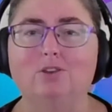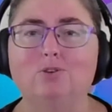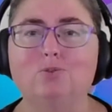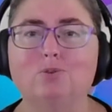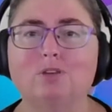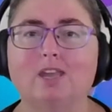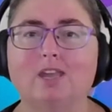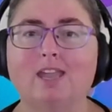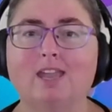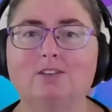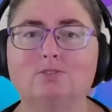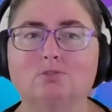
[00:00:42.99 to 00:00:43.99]
you
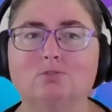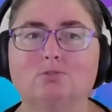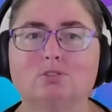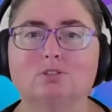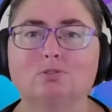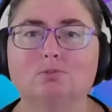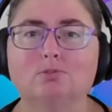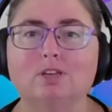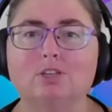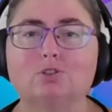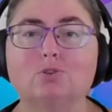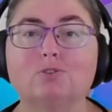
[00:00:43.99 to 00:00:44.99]
can do to
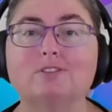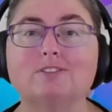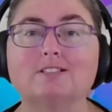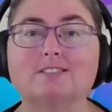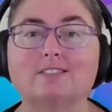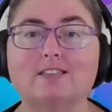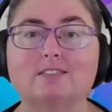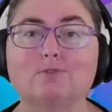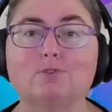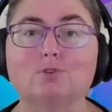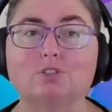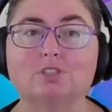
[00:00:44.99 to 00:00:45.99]
ensure the success
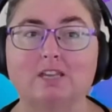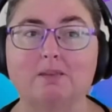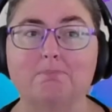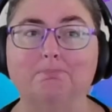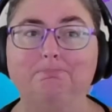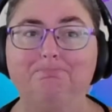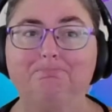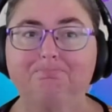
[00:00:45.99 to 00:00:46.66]
of your team.